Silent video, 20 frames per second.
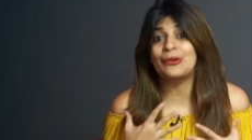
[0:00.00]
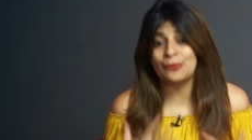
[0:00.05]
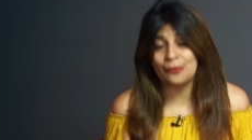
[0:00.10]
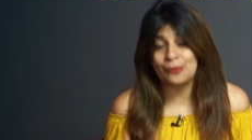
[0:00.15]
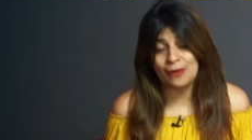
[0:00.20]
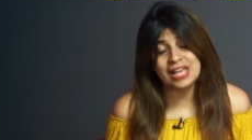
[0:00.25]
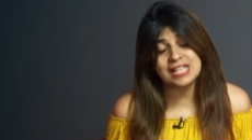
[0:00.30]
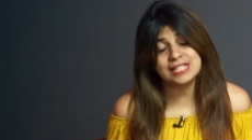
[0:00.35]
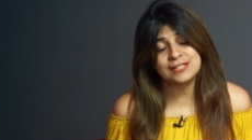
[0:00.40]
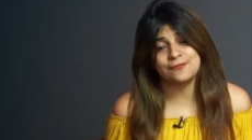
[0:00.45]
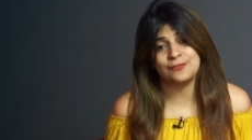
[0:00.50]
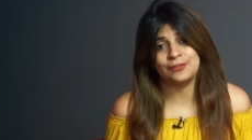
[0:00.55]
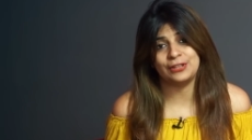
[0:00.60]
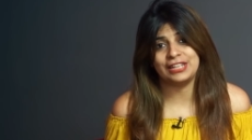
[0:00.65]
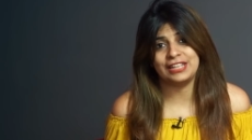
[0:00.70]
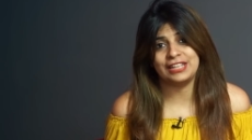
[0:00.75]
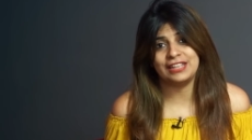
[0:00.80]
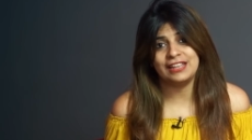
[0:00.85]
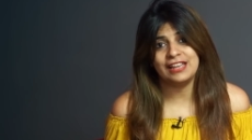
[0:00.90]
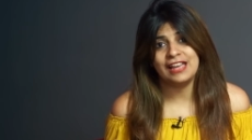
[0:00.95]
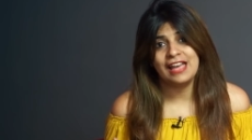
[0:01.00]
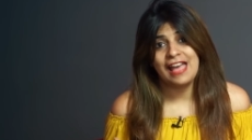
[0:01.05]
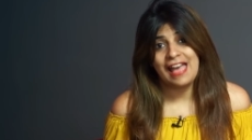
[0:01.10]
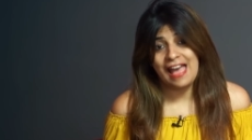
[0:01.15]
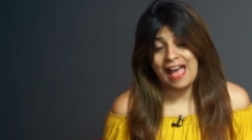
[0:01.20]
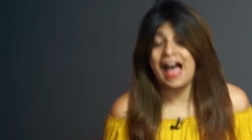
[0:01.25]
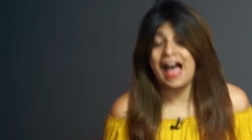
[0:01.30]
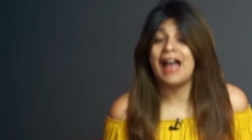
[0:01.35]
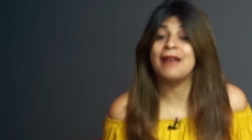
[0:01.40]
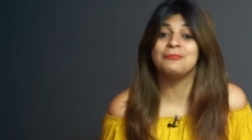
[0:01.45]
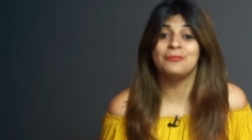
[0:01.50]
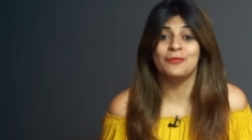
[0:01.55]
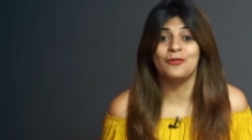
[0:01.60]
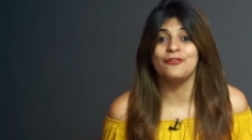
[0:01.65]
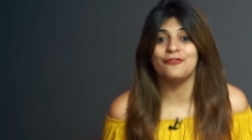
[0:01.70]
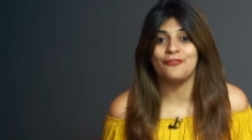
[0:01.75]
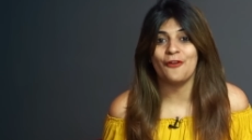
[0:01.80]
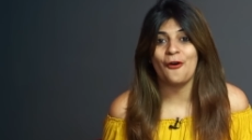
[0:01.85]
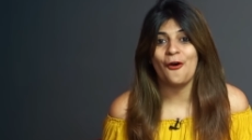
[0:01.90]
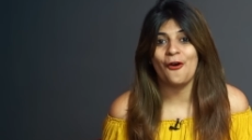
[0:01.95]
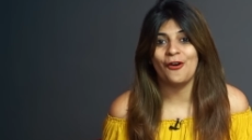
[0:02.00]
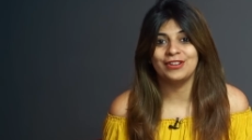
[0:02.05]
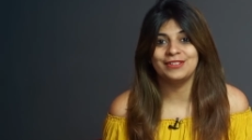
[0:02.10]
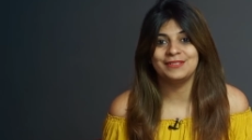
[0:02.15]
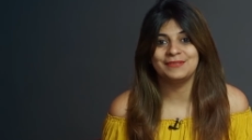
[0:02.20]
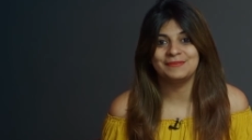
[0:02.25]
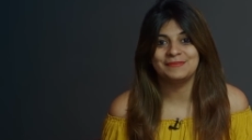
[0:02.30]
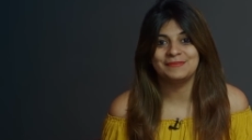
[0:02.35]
gracefully and move on.